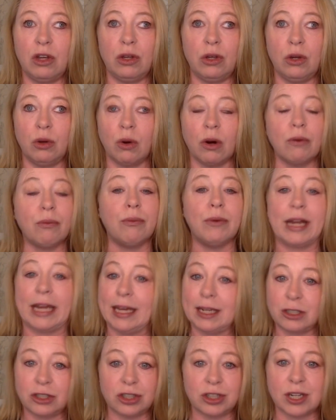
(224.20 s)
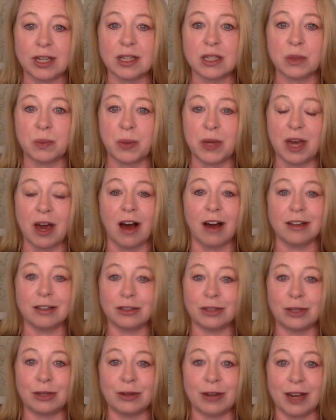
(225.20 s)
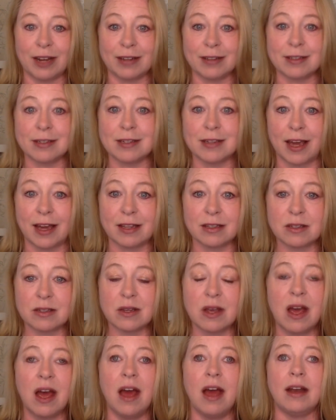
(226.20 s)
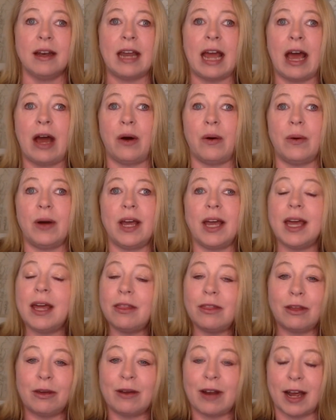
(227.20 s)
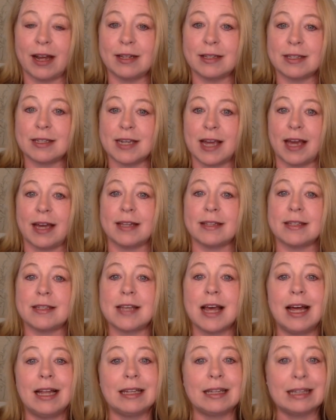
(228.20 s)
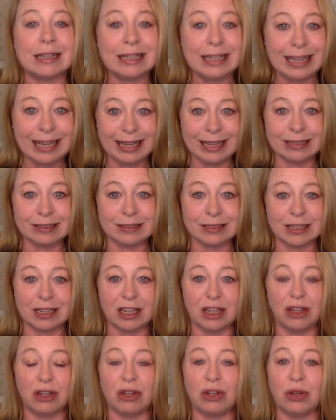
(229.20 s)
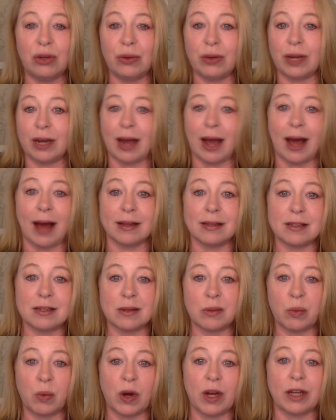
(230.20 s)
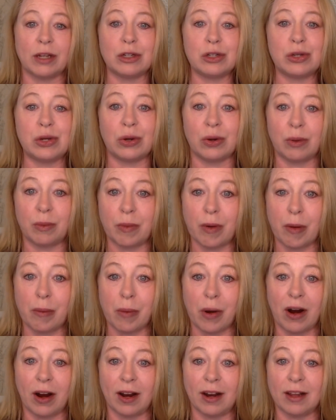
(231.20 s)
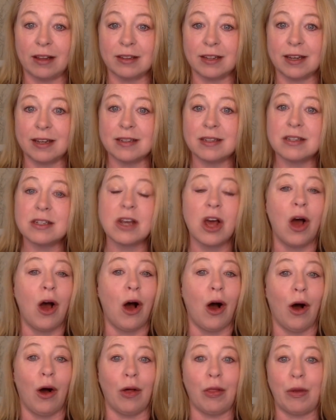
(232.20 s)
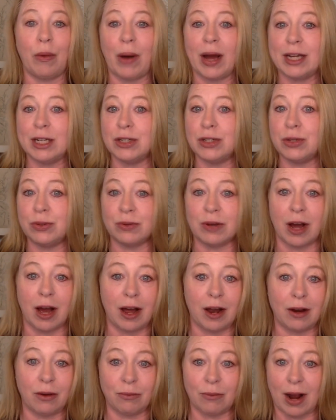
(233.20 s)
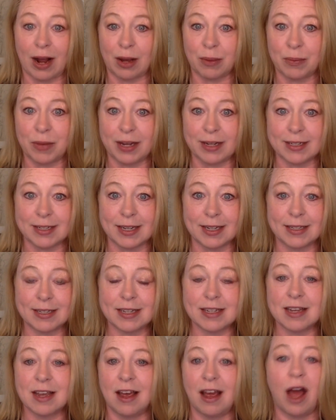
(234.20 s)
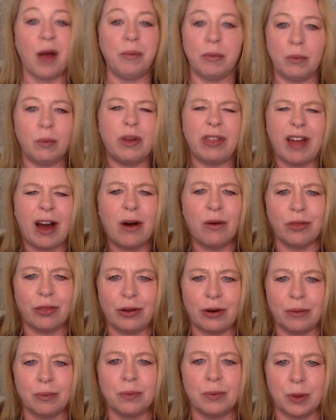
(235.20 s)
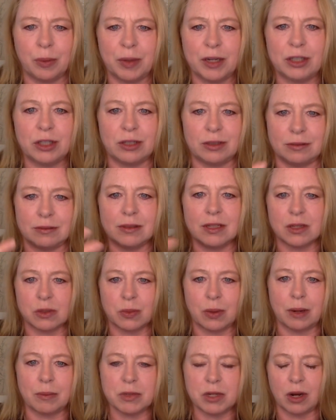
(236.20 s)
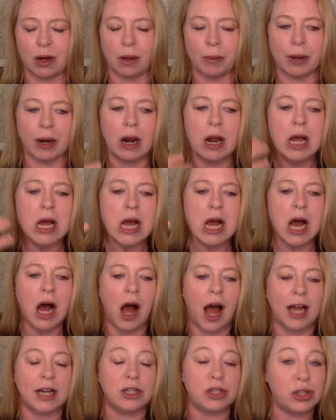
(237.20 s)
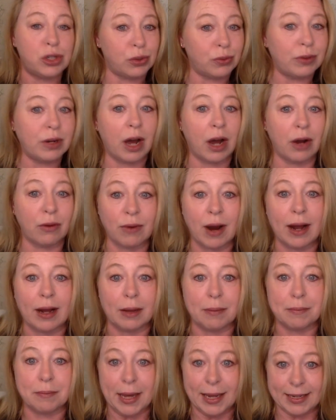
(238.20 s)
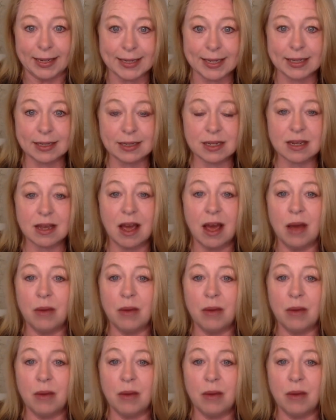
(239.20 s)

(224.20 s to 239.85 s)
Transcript: reach is beyond the United States. Now, in the United States, legally, you can add someone to your email marketing list, although I do not recommend it. Without their permission is what I'm talking about. I do not recommend it